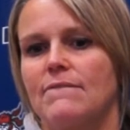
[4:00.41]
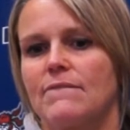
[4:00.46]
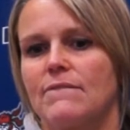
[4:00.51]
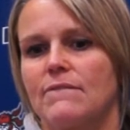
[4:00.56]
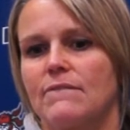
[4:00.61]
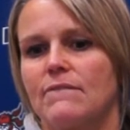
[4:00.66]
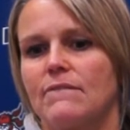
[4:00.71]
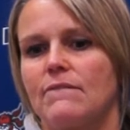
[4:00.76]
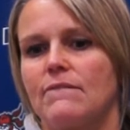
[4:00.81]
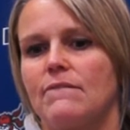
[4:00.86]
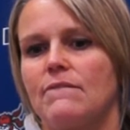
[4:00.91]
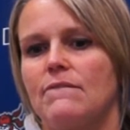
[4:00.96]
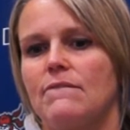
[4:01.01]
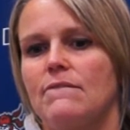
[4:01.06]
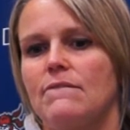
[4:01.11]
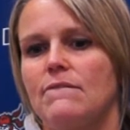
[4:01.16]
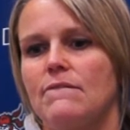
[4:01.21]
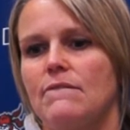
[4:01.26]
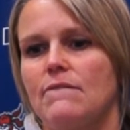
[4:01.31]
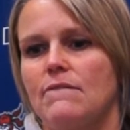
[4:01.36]

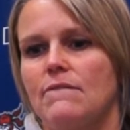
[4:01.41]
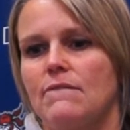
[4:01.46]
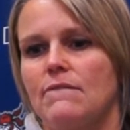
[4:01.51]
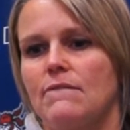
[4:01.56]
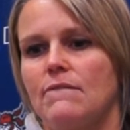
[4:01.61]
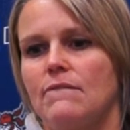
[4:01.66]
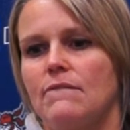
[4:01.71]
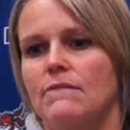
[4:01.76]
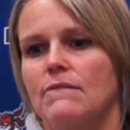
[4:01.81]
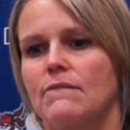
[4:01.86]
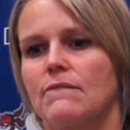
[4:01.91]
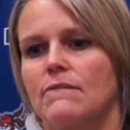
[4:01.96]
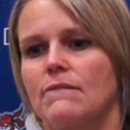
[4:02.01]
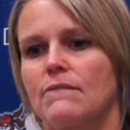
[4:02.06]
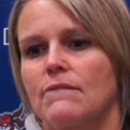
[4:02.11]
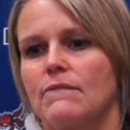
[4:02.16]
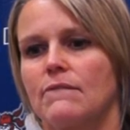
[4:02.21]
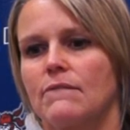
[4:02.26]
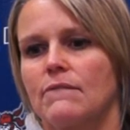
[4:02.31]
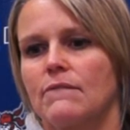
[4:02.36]

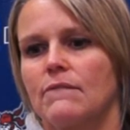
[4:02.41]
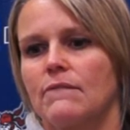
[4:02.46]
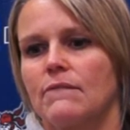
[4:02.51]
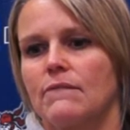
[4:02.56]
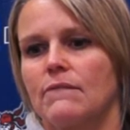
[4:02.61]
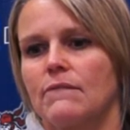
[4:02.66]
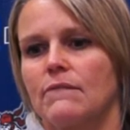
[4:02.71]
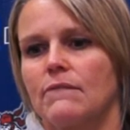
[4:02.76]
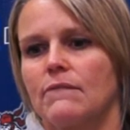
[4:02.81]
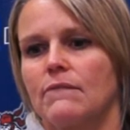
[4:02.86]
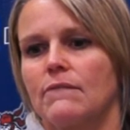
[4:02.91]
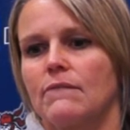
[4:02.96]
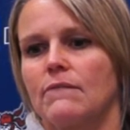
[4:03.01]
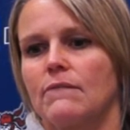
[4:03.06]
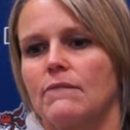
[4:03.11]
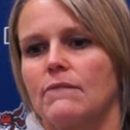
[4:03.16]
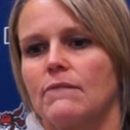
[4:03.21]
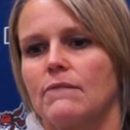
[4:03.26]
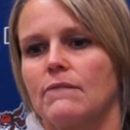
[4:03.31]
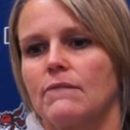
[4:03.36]

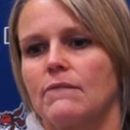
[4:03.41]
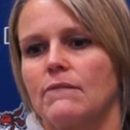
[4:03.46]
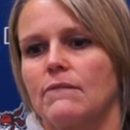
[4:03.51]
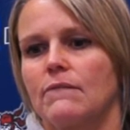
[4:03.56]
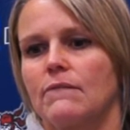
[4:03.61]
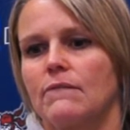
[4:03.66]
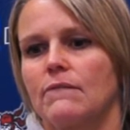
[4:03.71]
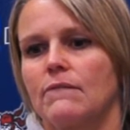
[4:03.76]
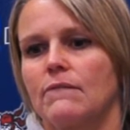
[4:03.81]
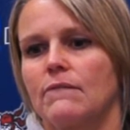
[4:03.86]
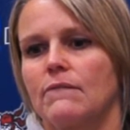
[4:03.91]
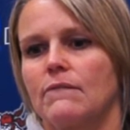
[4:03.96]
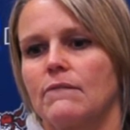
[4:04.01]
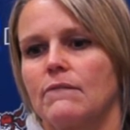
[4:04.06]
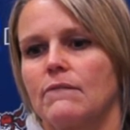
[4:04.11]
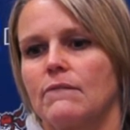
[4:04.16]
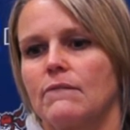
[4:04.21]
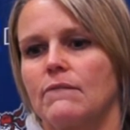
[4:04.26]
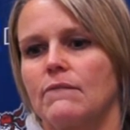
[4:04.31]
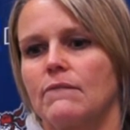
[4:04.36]

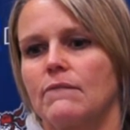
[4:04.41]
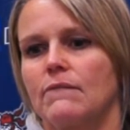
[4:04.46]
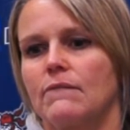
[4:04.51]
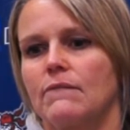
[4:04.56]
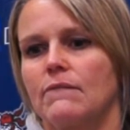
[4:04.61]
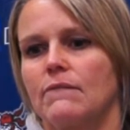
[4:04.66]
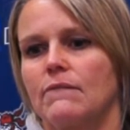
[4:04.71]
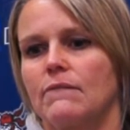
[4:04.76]
(silent)